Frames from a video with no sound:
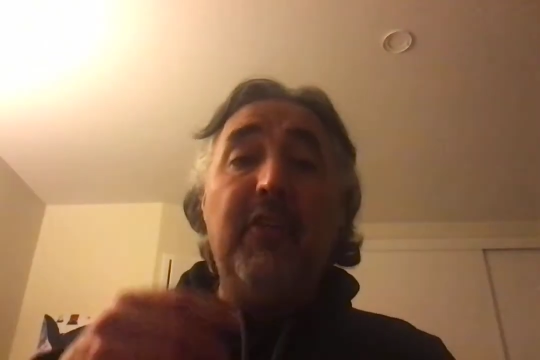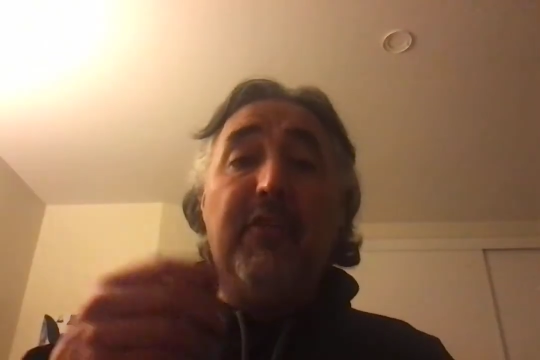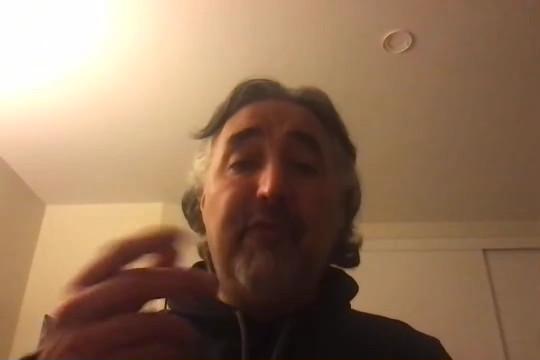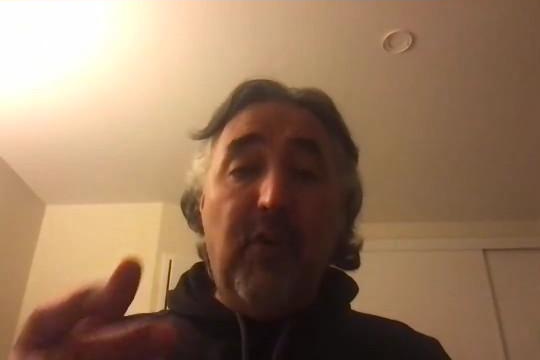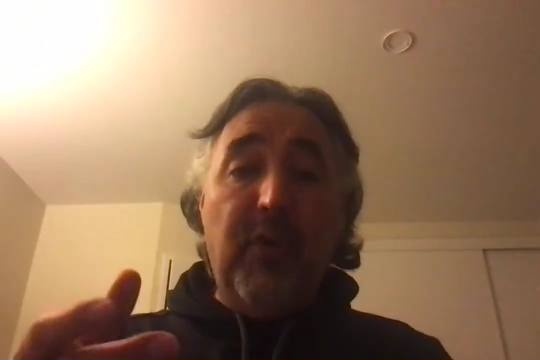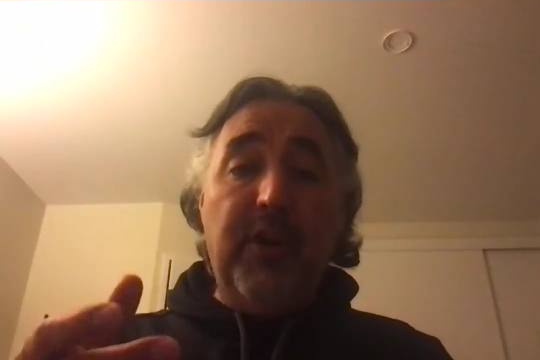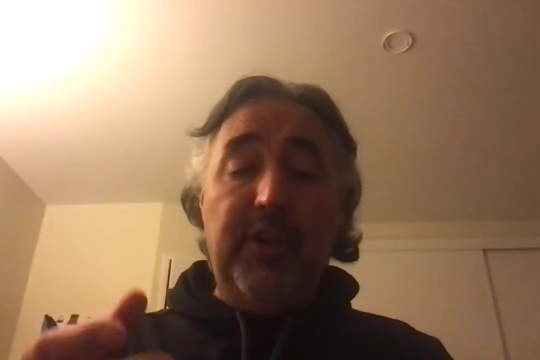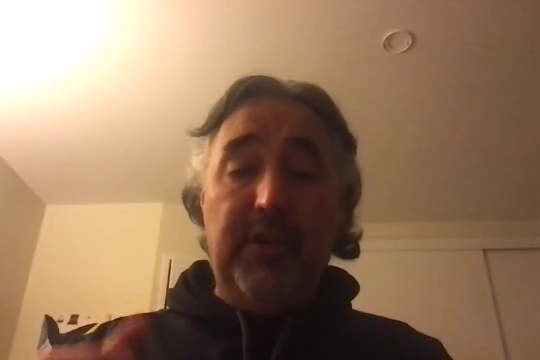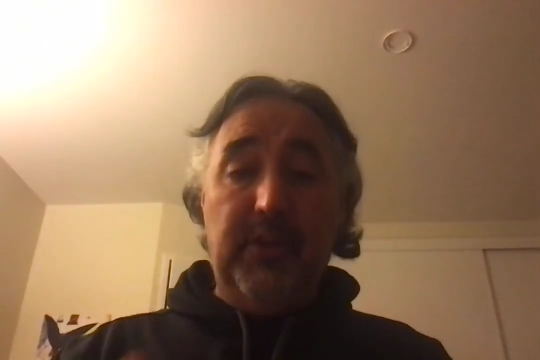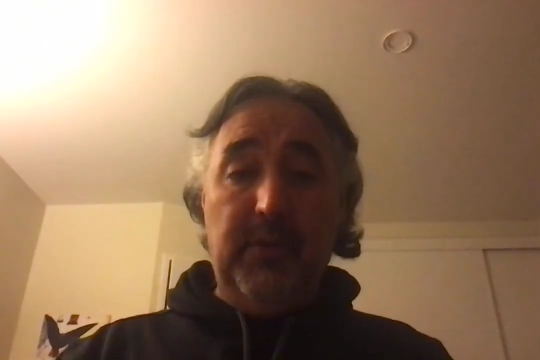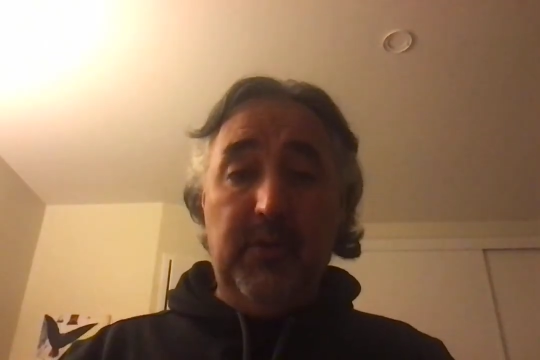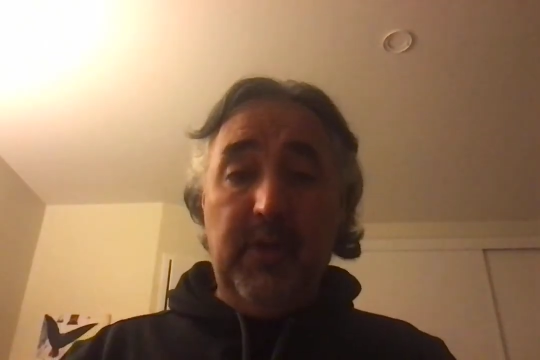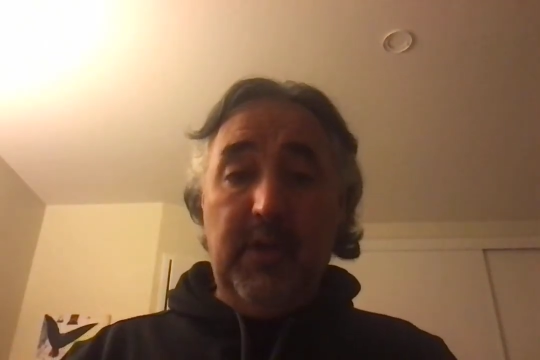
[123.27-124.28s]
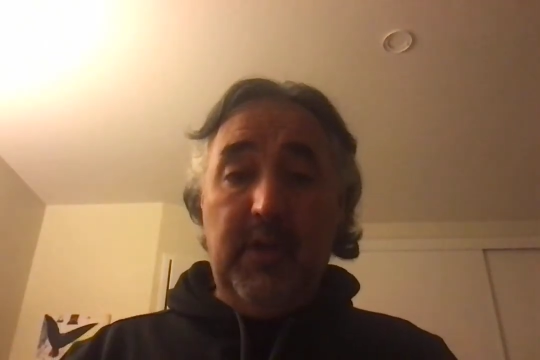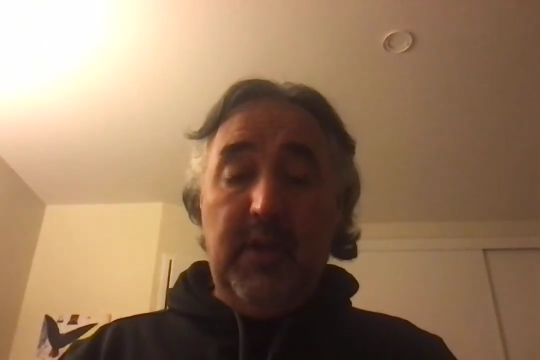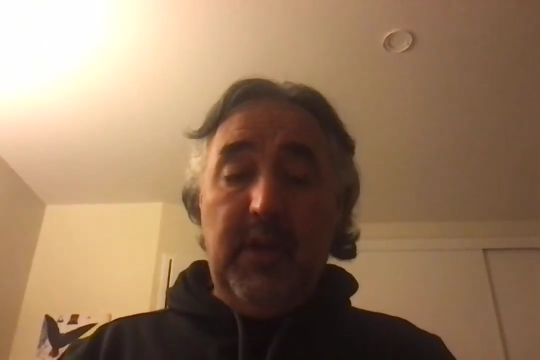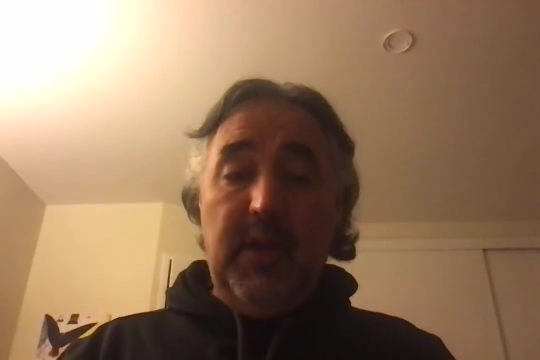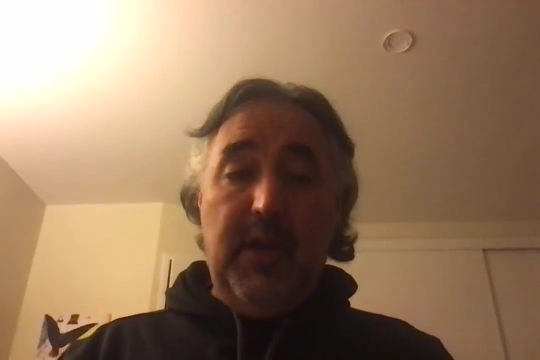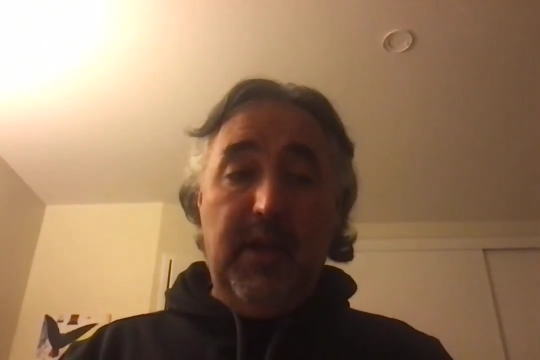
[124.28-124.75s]
for you
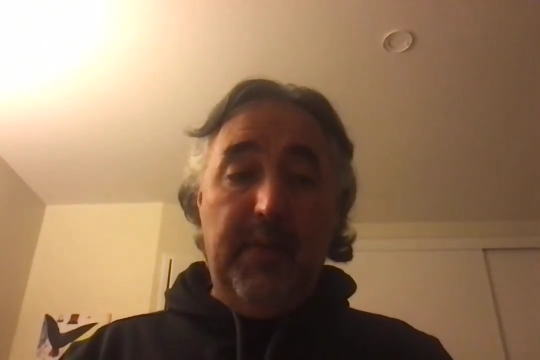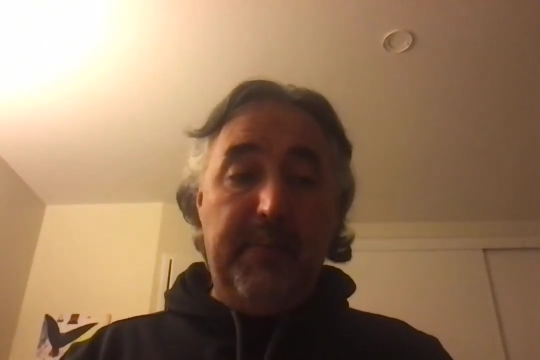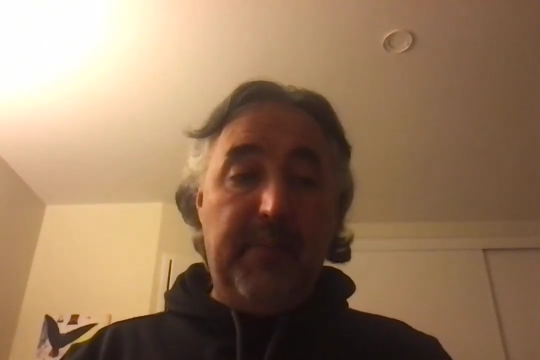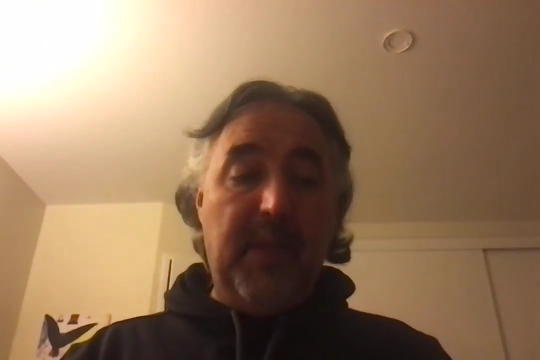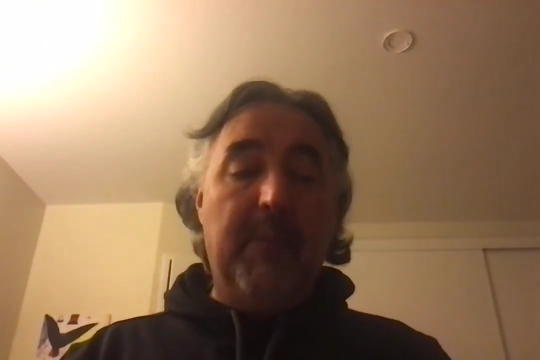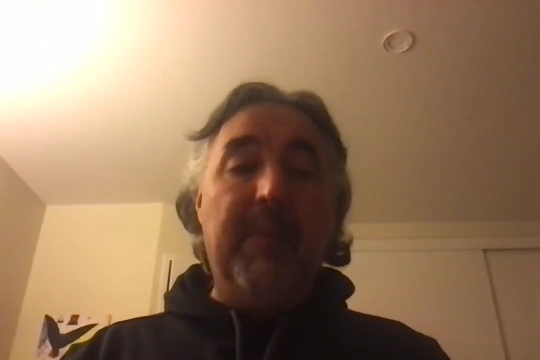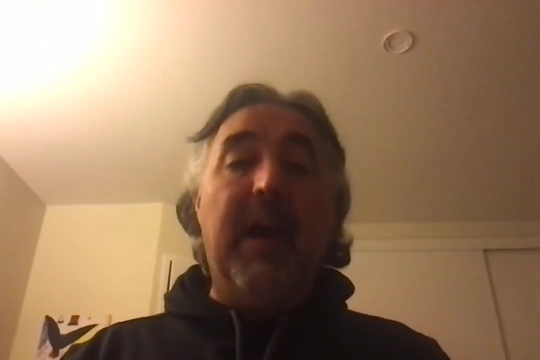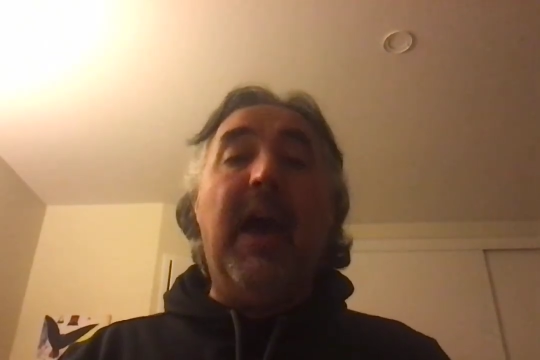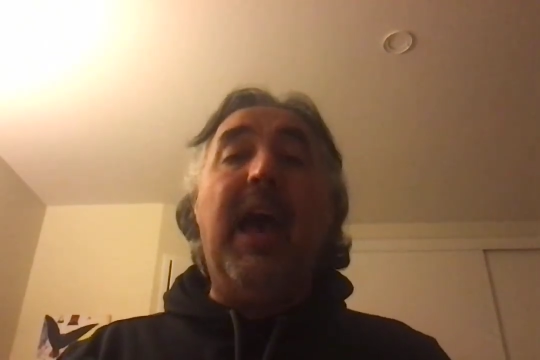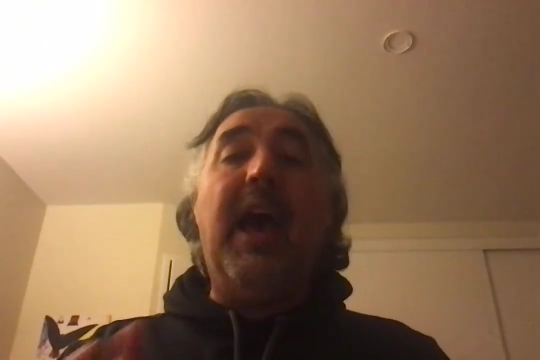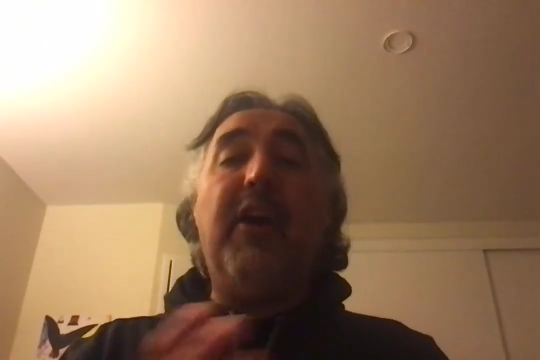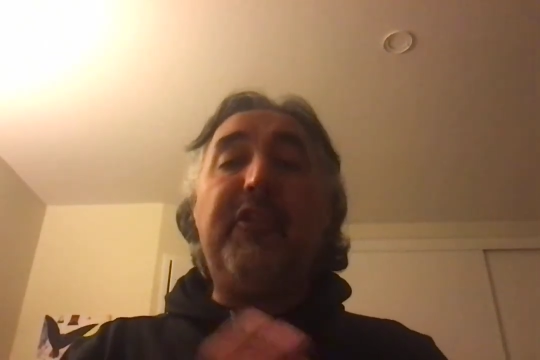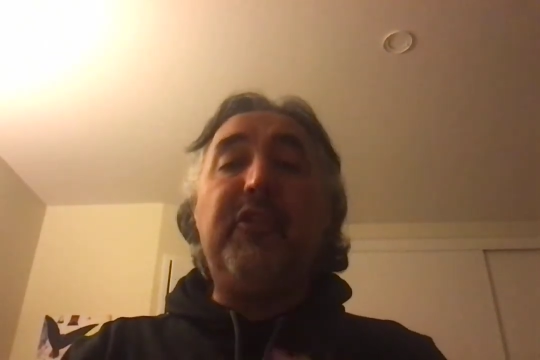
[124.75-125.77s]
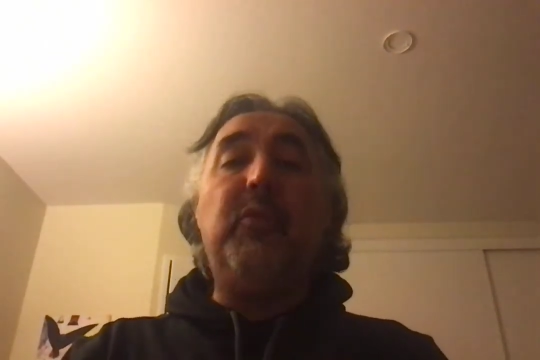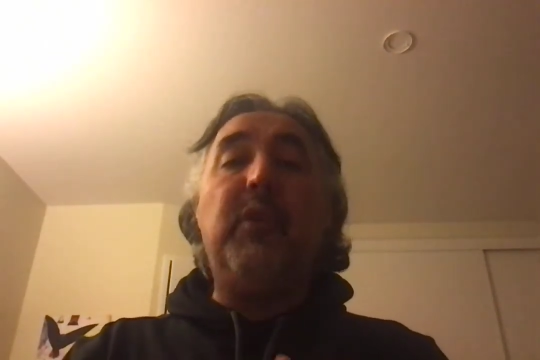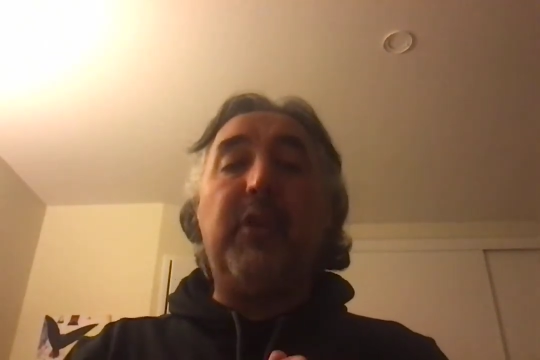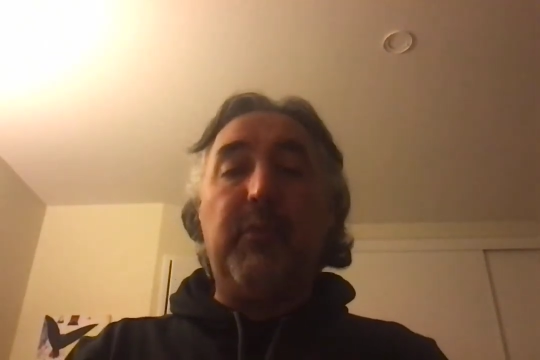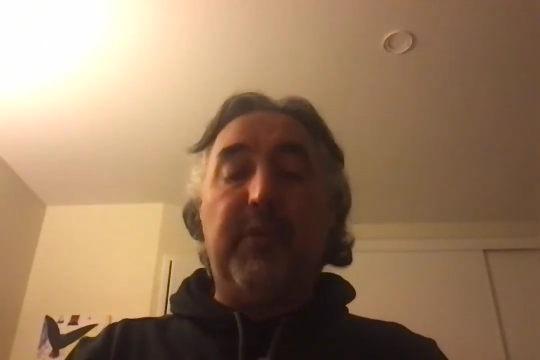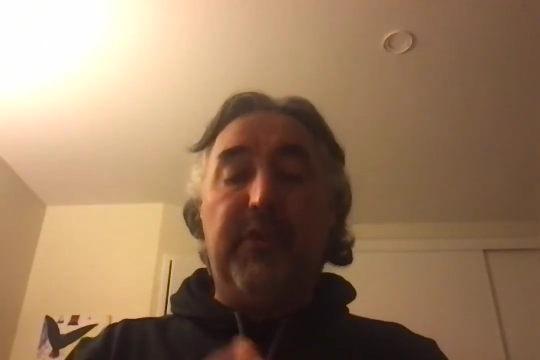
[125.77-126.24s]
about how to
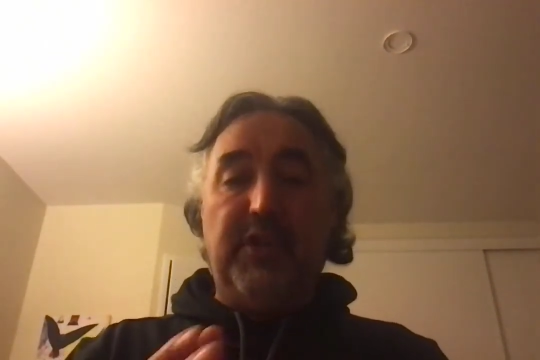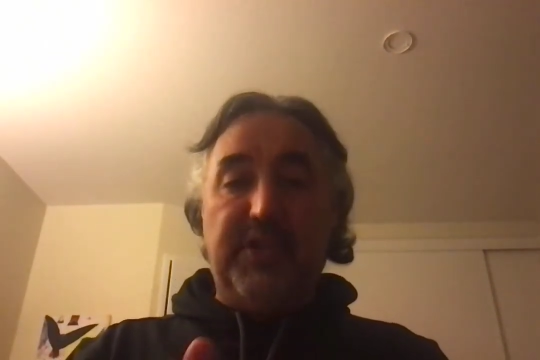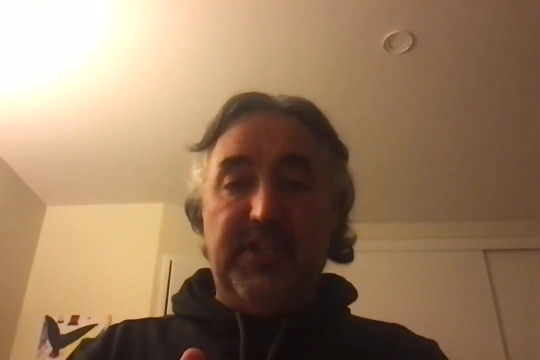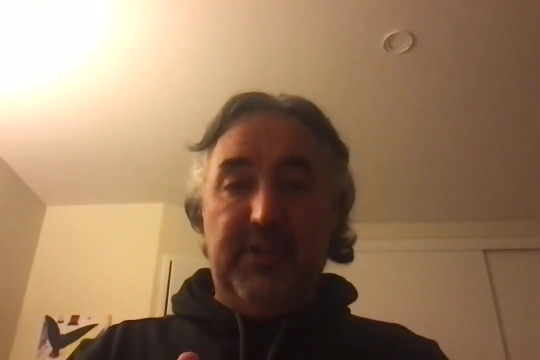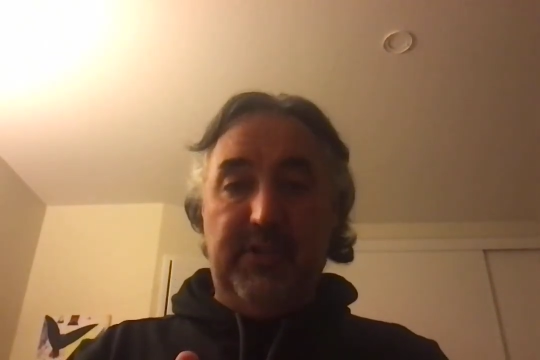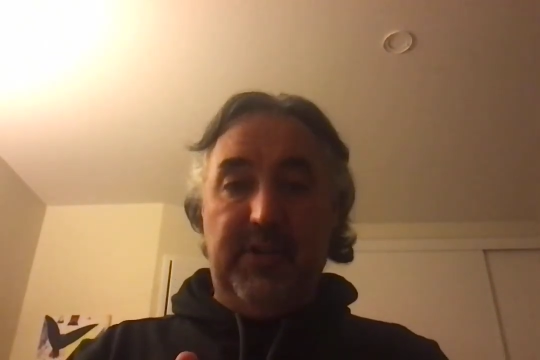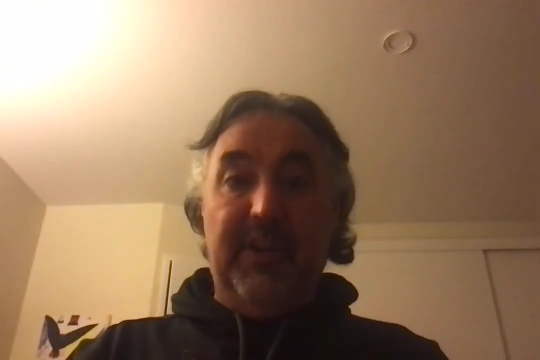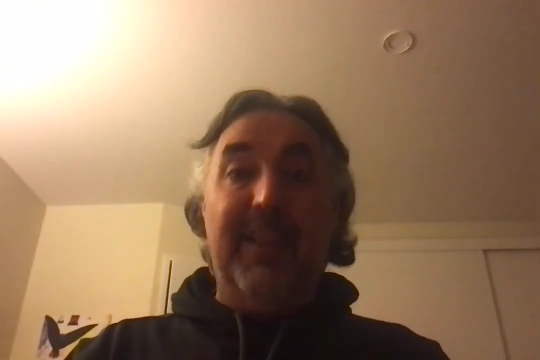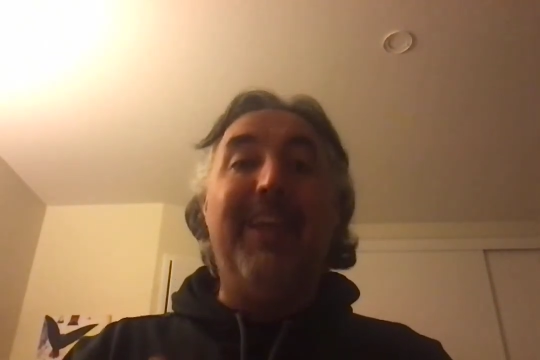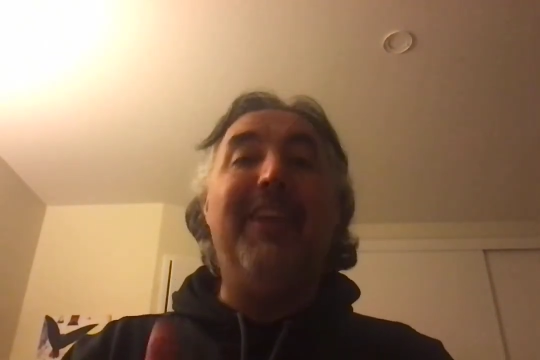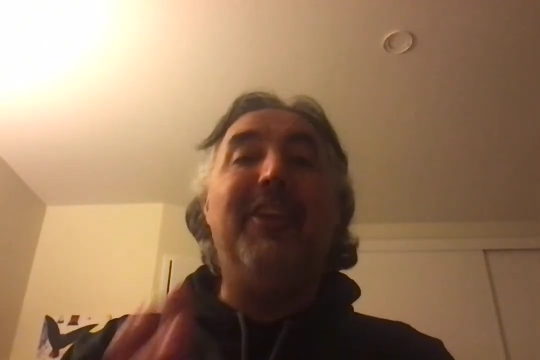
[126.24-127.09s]
work with your children